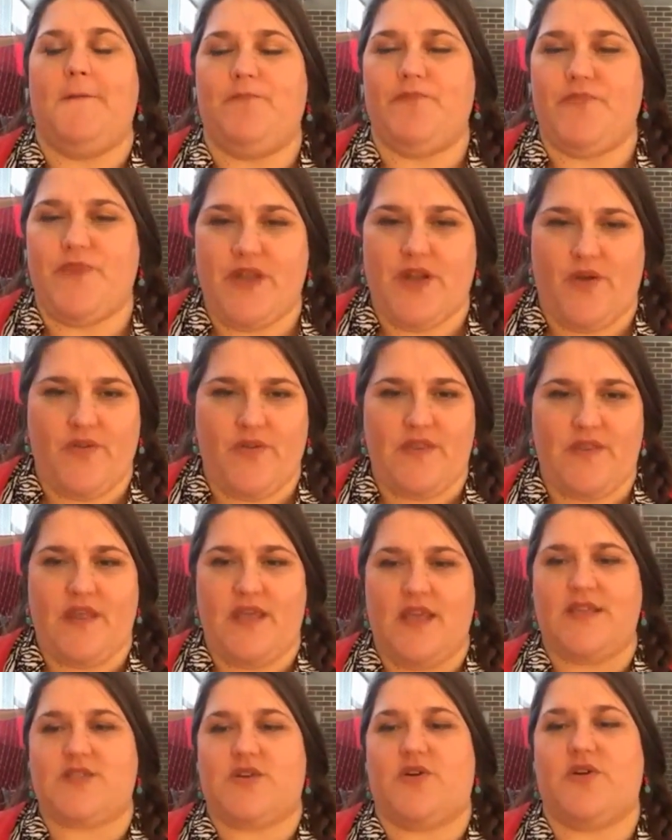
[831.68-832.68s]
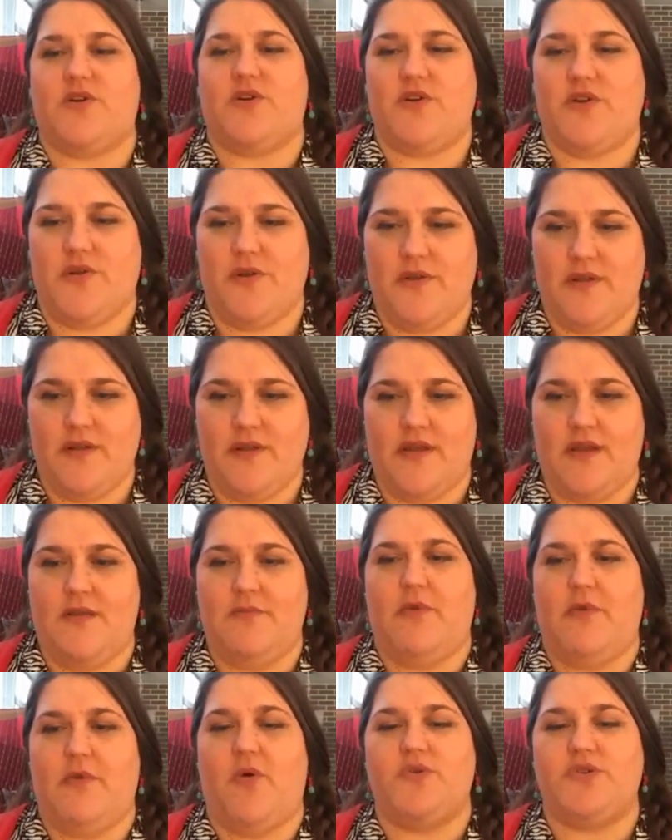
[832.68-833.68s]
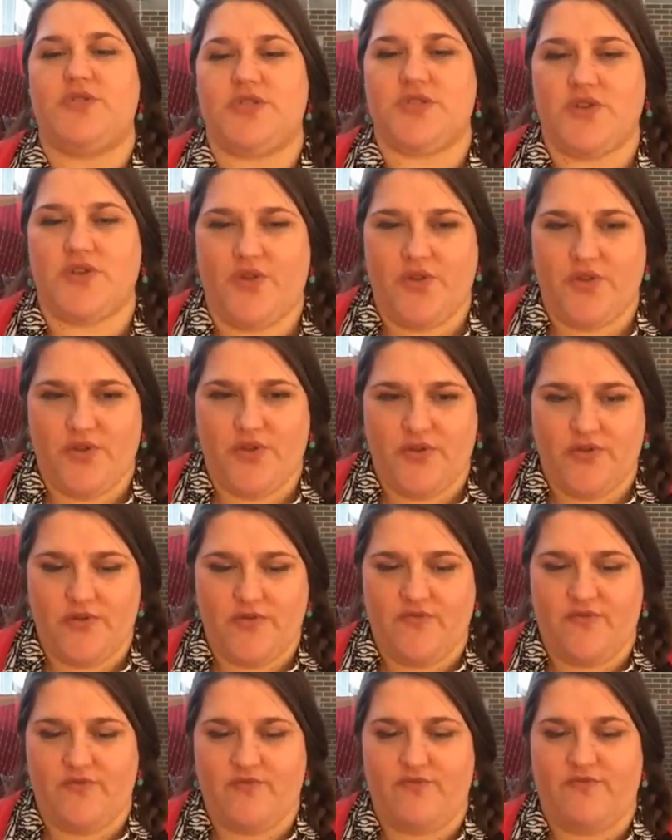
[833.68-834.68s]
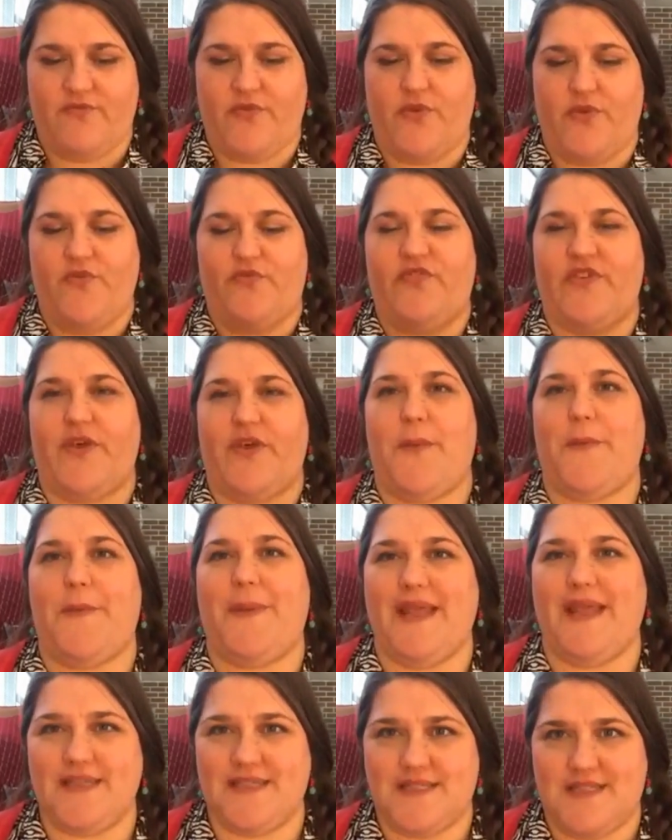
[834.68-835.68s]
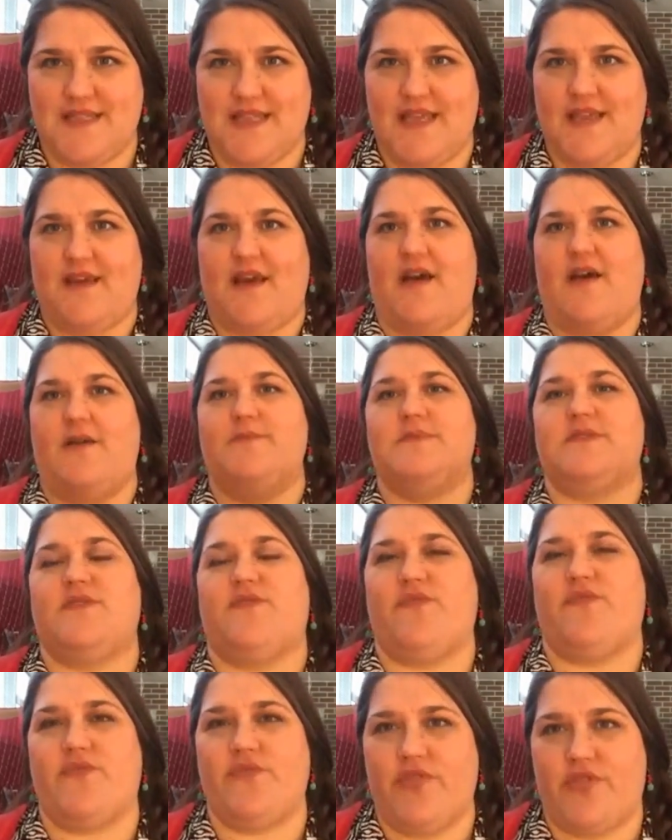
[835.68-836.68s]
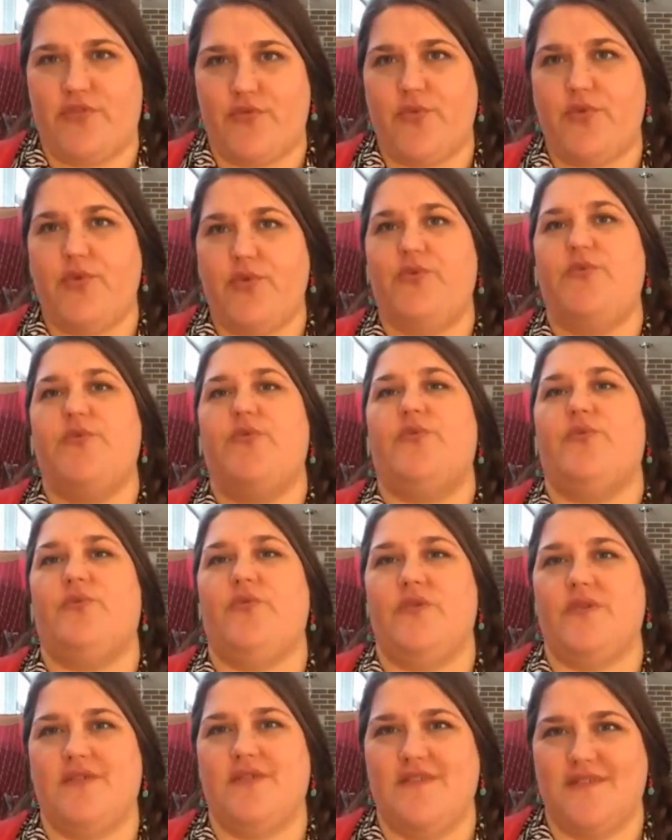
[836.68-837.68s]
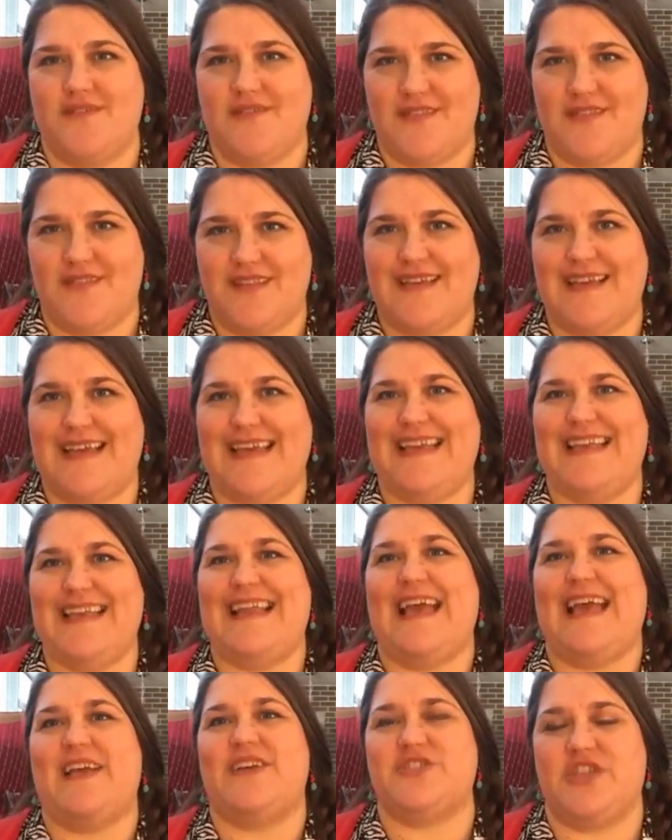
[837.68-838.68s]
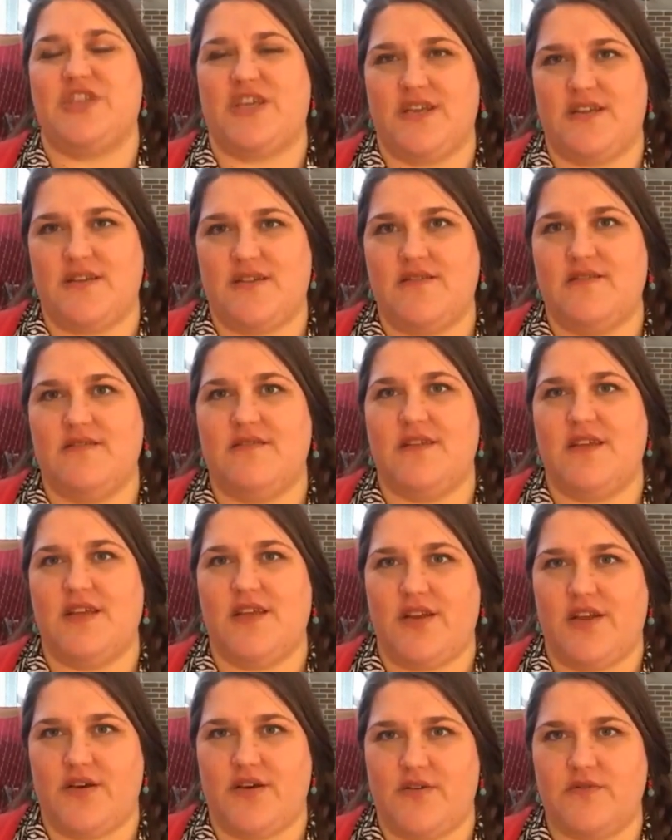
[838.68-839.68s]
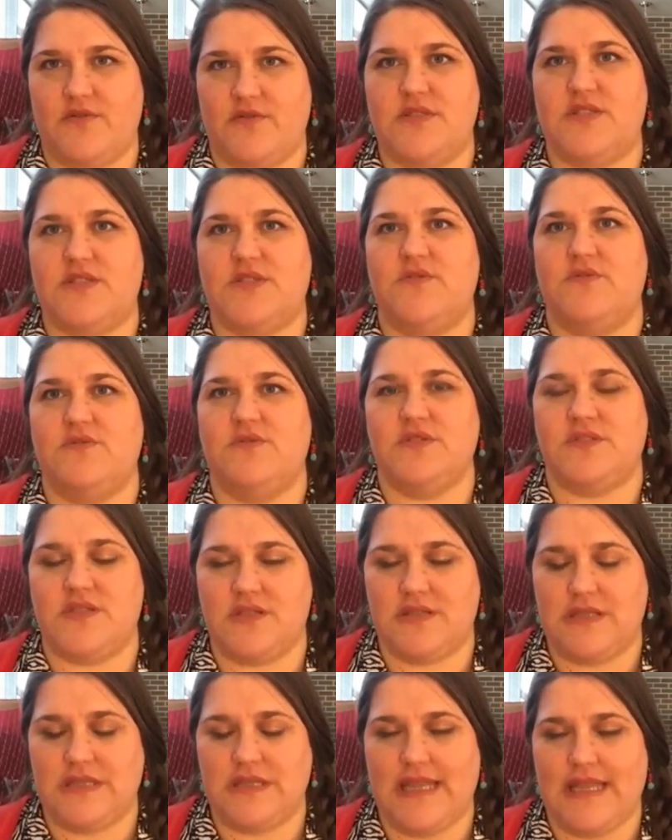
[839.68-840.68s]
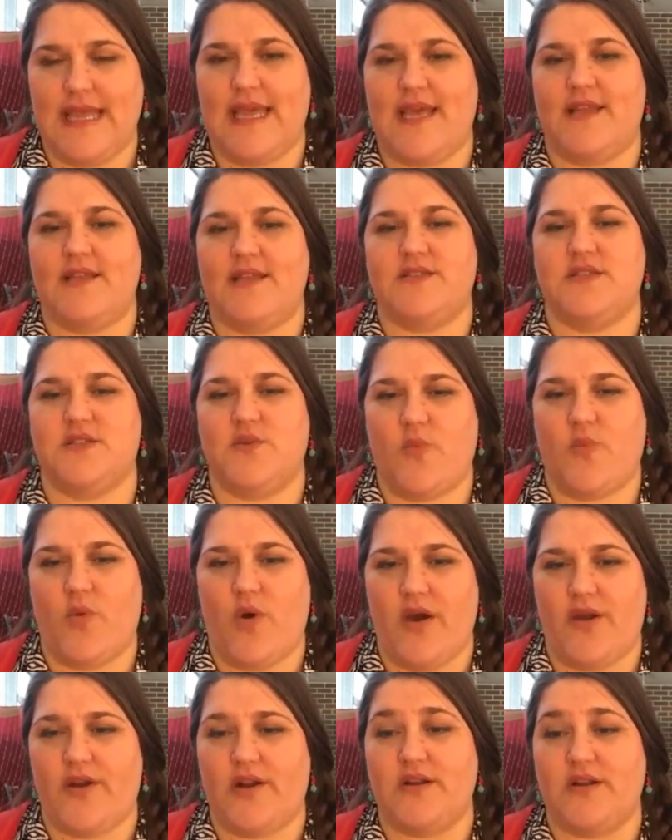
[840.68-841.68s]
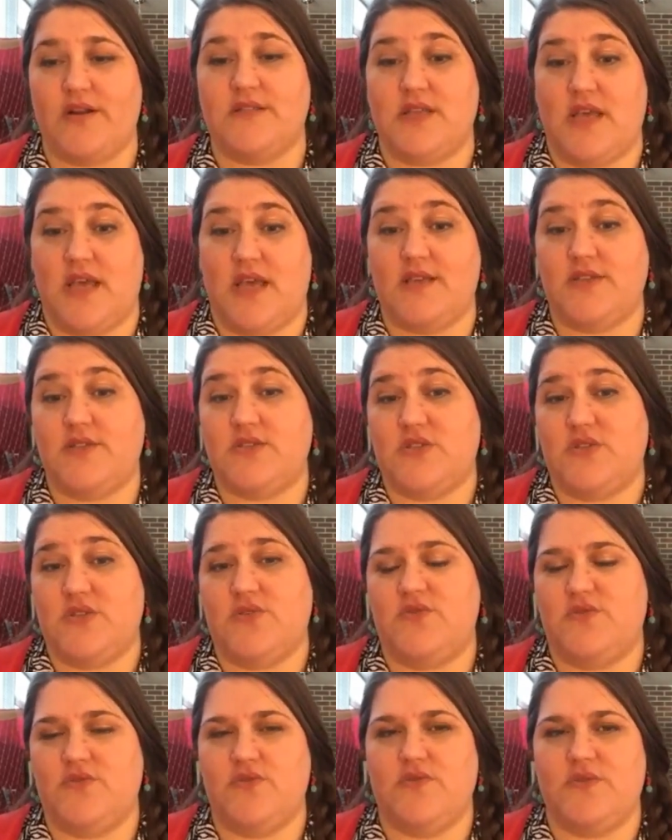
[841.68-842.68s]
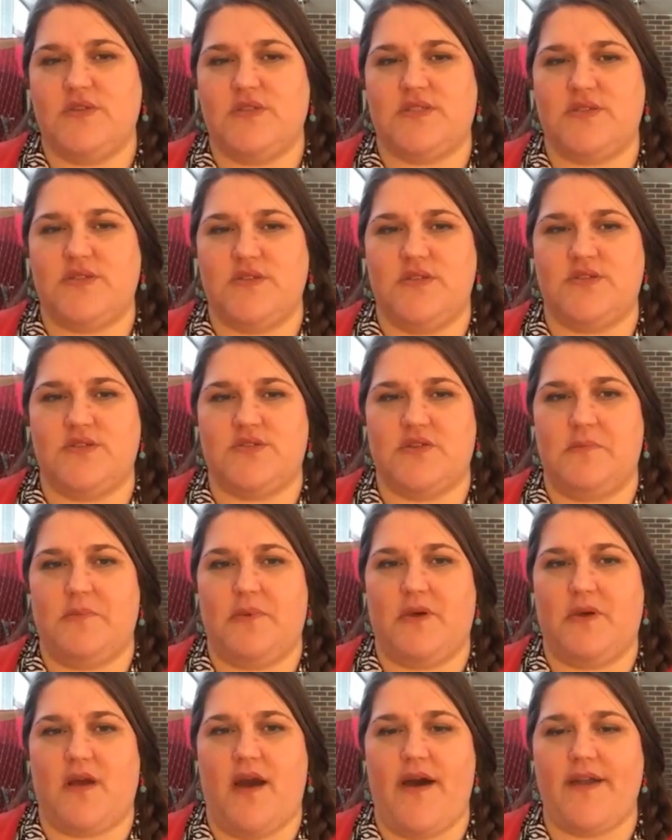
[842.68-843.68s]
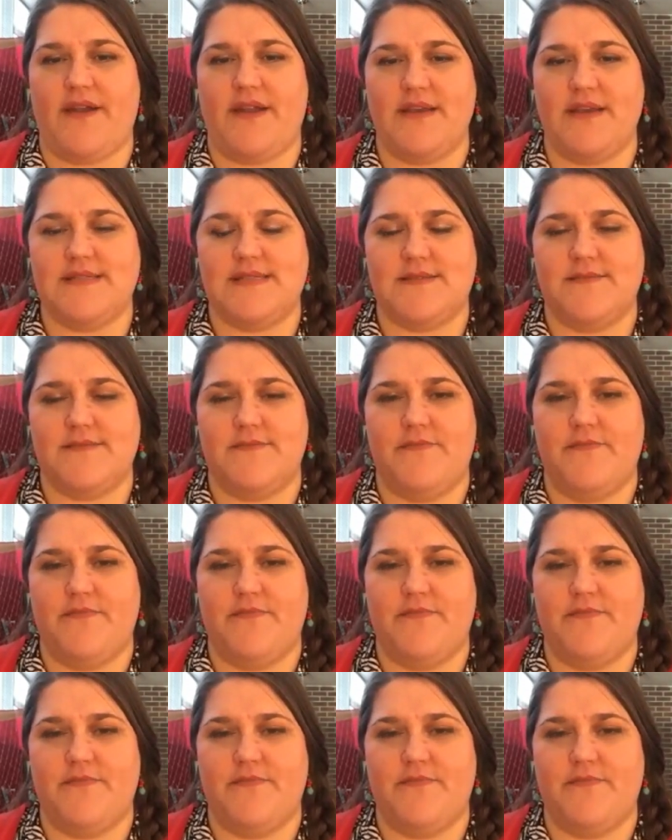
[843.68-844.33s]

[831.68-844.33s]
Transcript: the eternal emotional fulfillment that comes through the connection, to the land, to the water, and to the triple goddess.